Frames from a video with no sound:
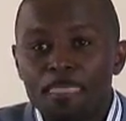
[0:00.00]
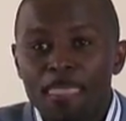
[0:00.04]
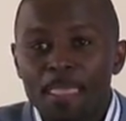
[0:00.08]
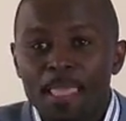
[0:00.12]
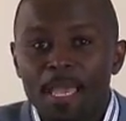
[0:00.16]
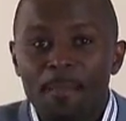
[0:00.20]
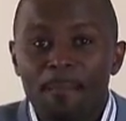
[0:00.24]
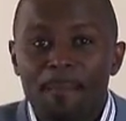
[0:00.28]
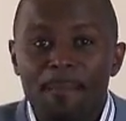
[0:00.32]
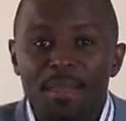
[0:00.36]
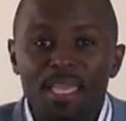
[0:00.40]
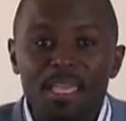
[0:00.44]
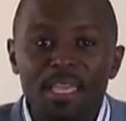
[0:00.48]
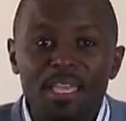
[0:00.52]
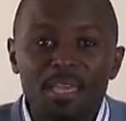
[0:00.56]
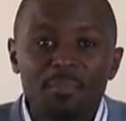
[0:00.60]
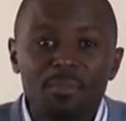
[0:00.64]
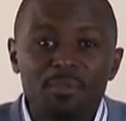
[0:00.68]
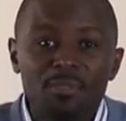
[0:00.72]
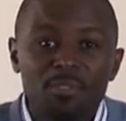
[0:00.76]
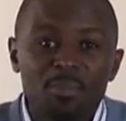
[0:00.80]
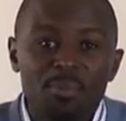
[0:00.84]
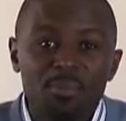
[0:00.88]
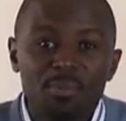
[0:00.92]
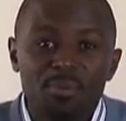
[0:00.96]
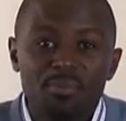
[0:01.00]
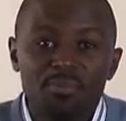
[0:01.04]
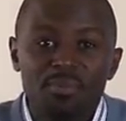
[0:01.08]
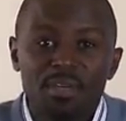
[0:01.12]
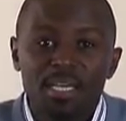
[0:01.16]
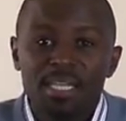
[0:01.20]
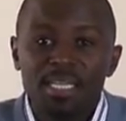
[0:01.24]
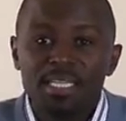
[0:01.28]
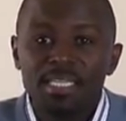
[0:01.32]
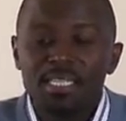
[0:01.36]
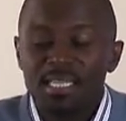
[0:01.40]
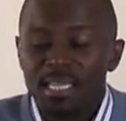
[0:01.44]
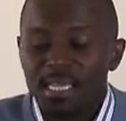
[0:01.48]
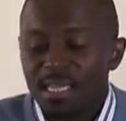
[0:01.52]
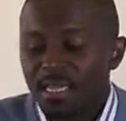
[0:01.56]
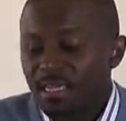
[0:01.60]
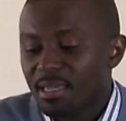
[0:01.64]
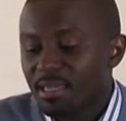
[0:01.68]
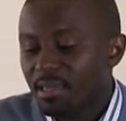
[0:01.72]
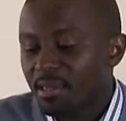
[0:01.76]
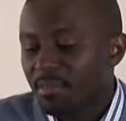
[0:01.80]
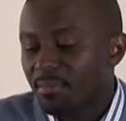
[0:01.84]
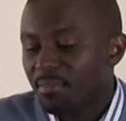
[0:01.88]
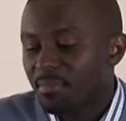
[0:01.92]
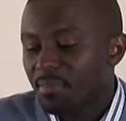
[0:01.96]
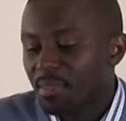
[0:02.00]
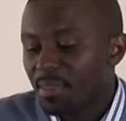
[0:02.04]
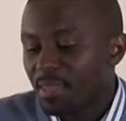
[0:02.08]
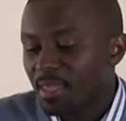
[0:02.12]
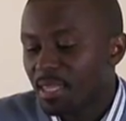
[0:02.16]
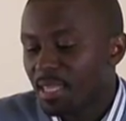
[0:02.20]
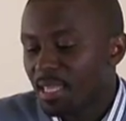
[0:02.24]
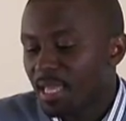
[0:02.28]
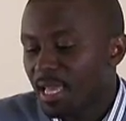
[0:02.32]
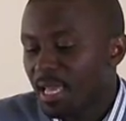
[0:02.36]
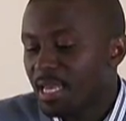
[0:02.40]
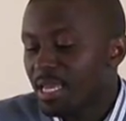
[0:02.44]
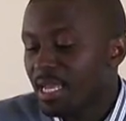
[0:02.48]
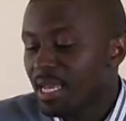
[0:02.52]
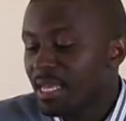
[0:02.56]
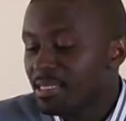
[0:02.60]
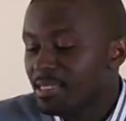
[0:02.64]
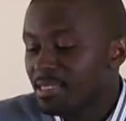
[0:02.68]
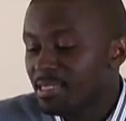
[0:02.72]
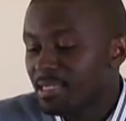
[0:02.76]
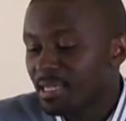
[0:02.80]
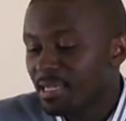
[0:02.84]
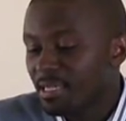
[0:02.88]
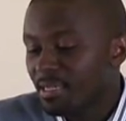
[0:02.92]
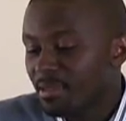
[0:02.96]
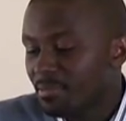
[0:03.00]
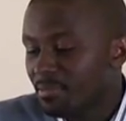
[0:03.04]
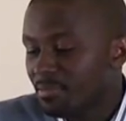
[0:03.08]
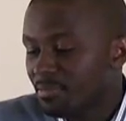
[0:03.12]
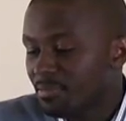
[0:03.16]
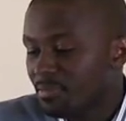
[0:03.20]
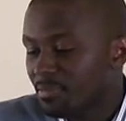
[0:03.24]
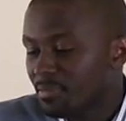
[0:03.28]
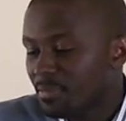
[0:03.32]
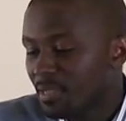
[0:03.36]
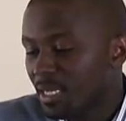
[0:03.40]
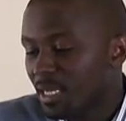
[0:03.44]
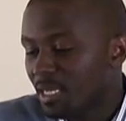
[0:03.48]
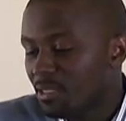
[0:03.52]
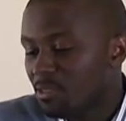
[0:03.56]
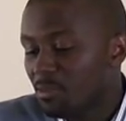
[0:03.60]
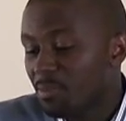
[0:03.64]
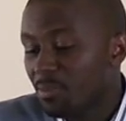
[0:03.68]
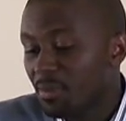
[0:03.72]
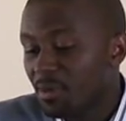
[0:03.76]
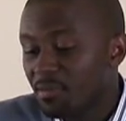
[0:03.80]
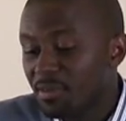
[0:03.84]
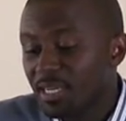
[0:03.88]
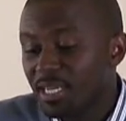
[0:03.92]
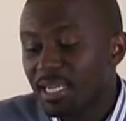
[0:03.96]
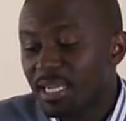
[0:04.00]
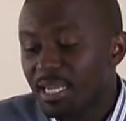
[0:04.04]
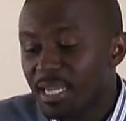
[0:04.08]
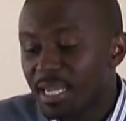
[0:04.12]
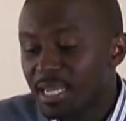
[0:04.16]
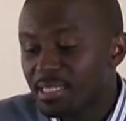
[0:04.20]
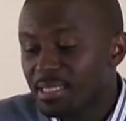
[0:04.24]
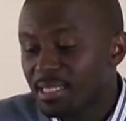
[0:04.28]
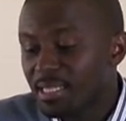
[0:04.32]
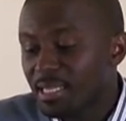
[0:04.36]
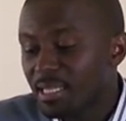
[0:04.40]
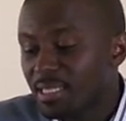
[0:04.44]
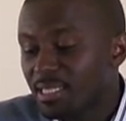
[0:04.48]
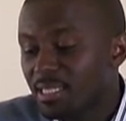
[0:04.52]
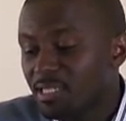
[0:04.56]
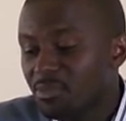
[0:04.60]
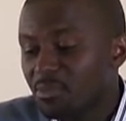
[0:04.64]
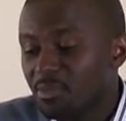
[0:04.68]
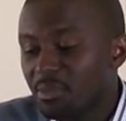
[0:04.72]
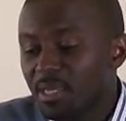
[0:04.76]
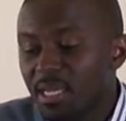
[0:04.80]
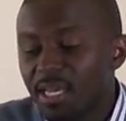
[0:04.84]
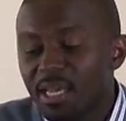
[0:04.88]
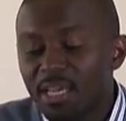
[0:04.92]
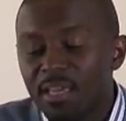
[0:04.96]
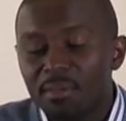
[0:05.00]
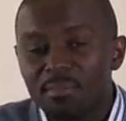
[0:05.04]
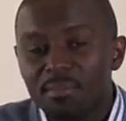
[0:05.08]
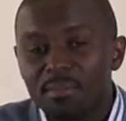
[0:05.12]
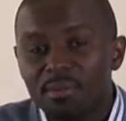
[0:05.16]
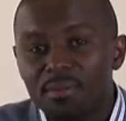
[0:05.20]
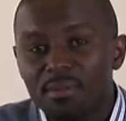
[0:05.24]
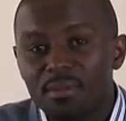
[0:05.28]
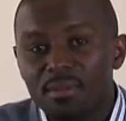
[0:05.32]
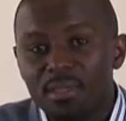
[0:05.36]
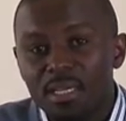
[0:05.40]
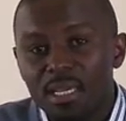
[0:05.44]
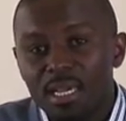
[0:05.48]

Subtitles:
and being able to provide an answer that is reliable.